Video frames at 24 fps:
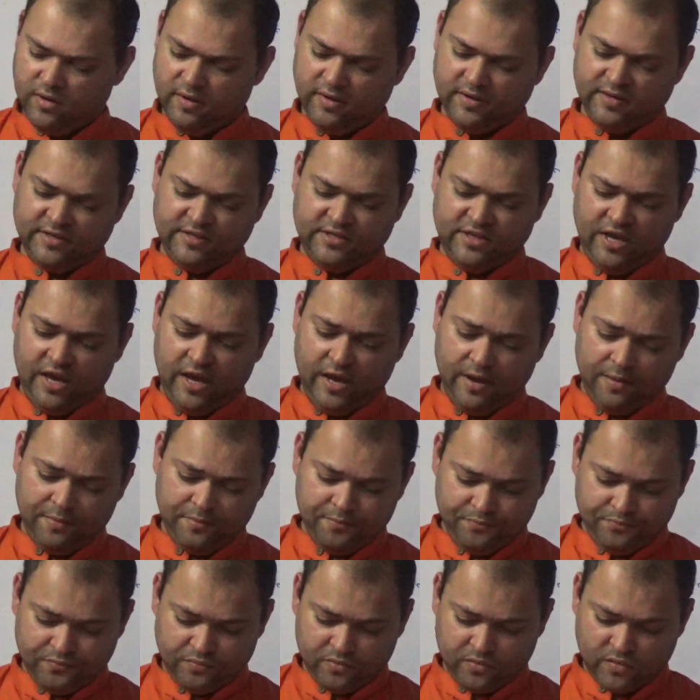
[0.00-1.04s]
C.
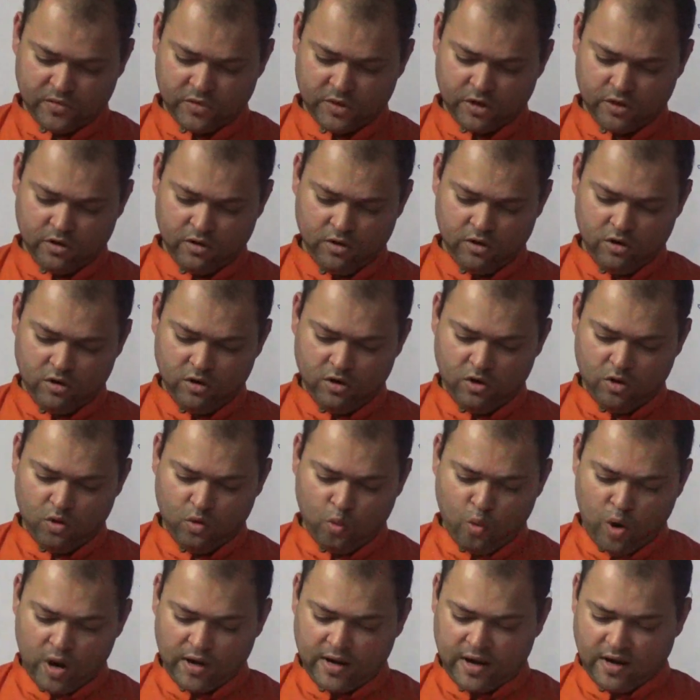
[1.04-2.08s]

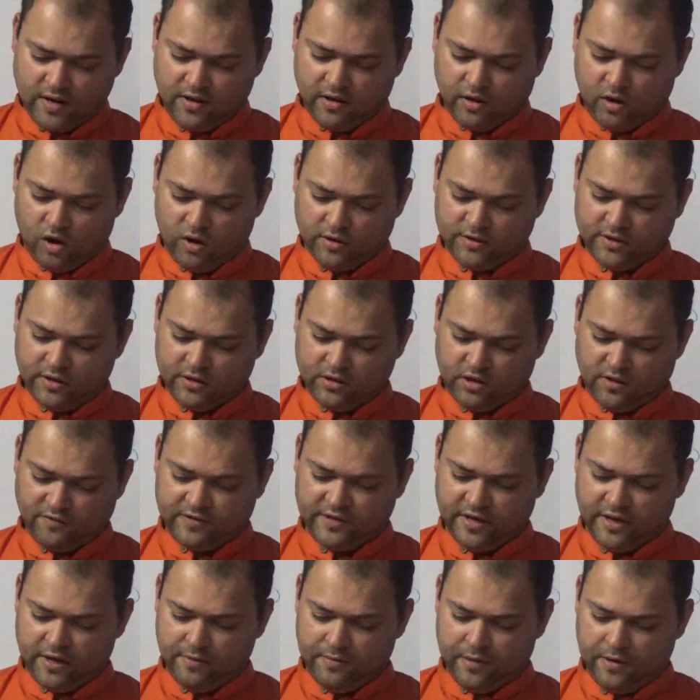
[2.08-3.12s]
What are the causes of
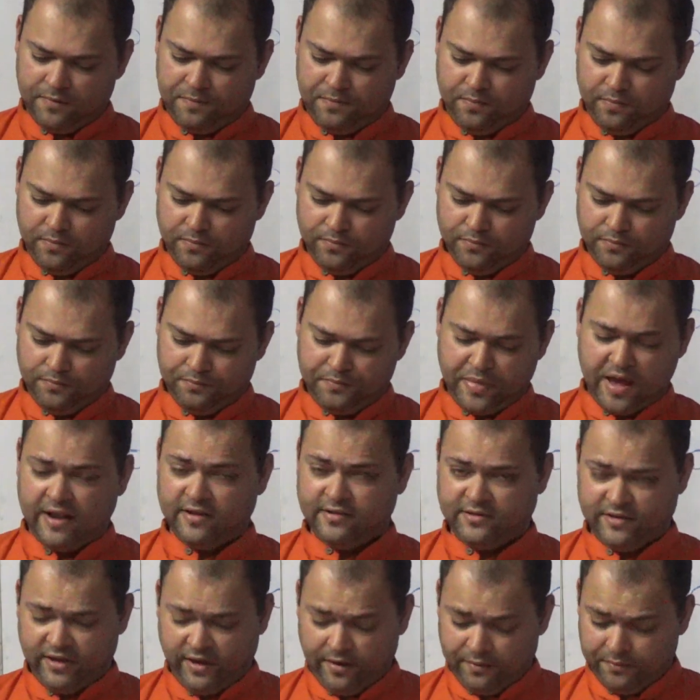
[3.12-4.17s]
cerebral
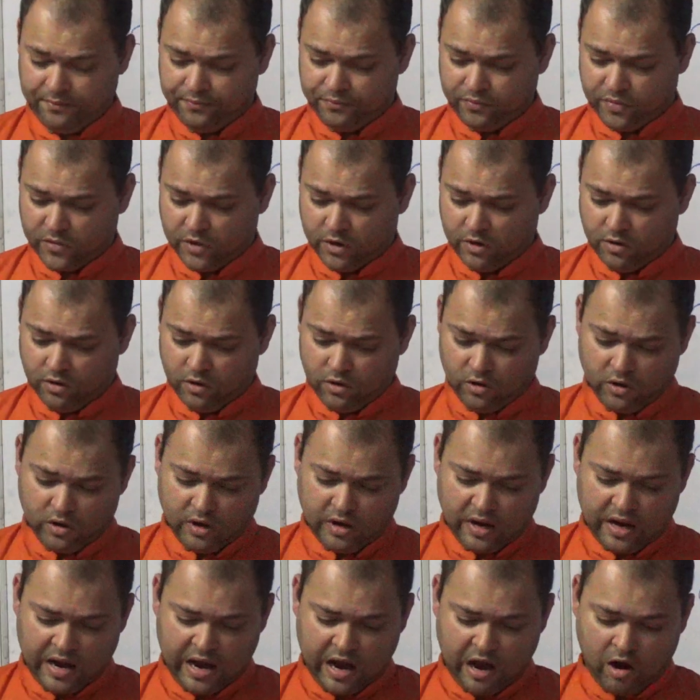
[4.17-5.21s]
palsy?
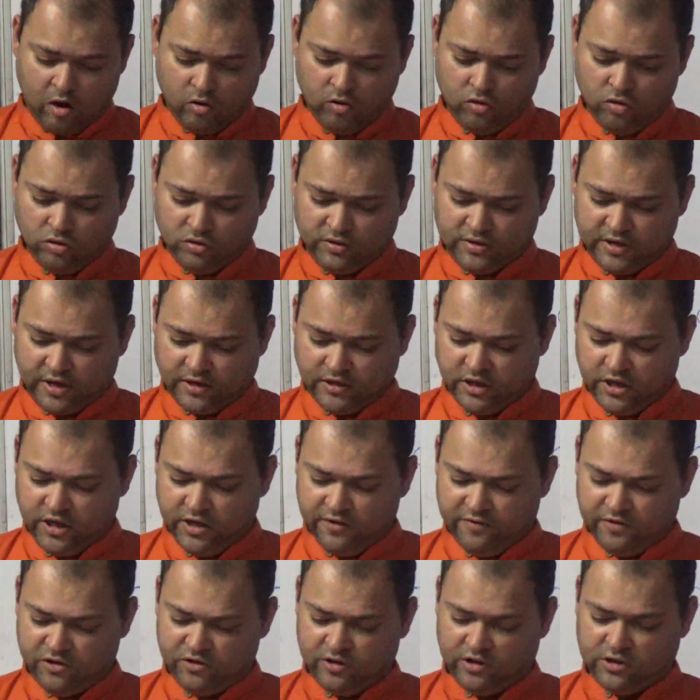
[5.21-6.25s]
How do such
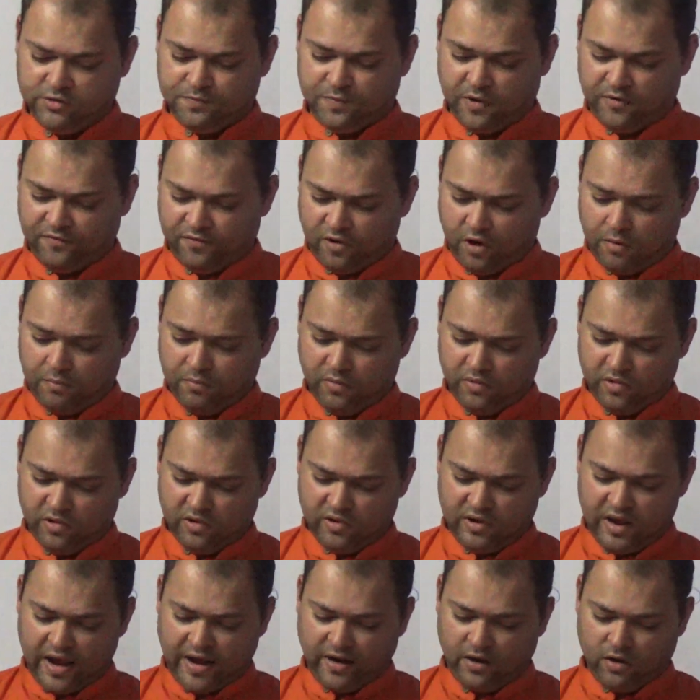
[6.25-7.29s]
individuals perform?
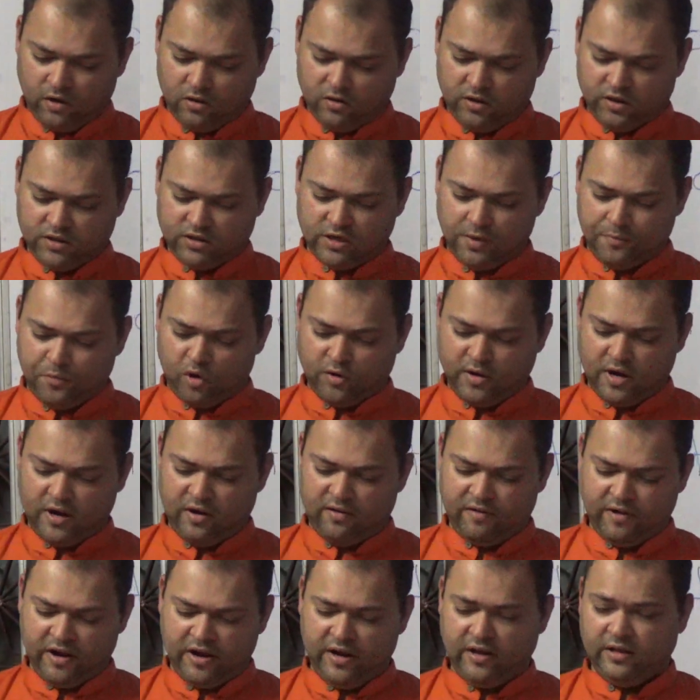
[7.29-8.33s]
Write on the support and
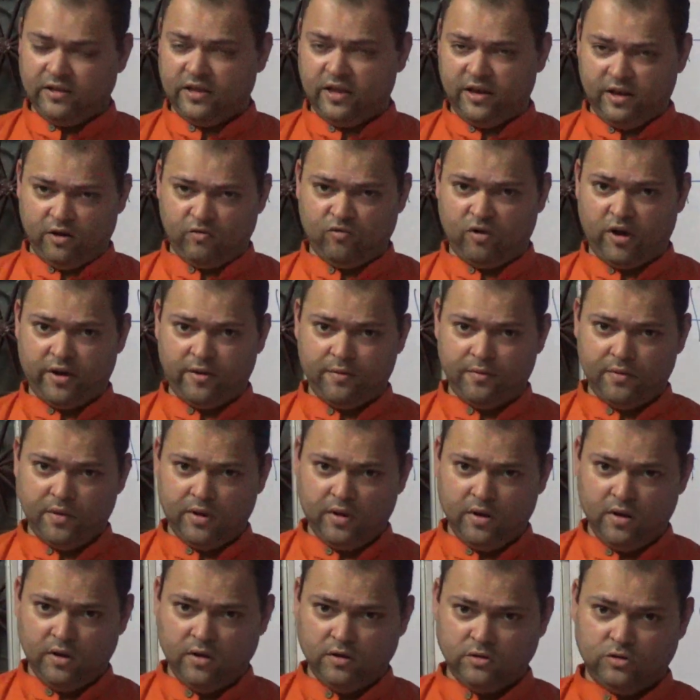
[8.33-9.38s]
training they require.
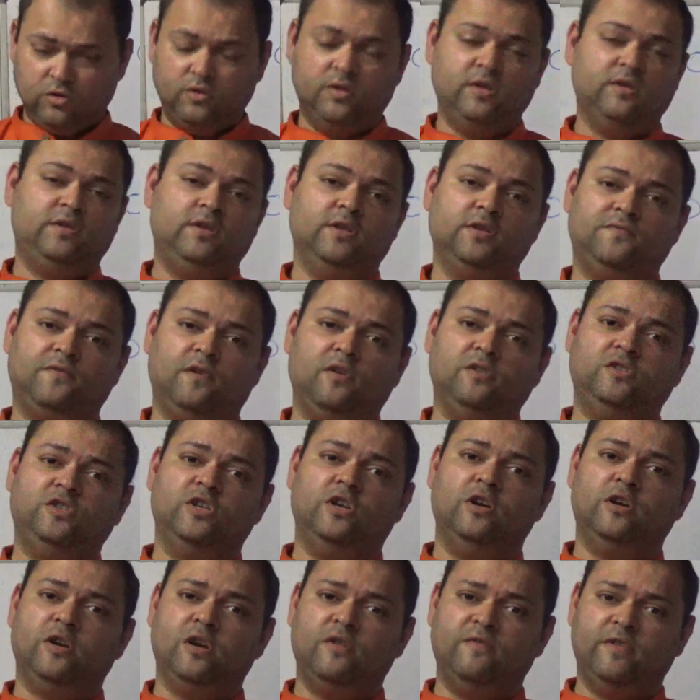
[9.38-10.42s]
So this is for
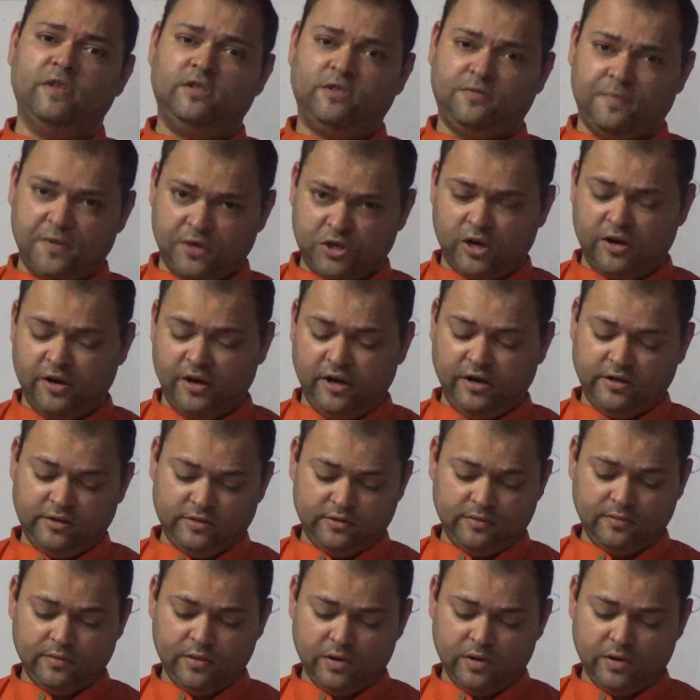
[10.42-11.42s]
children with special needs.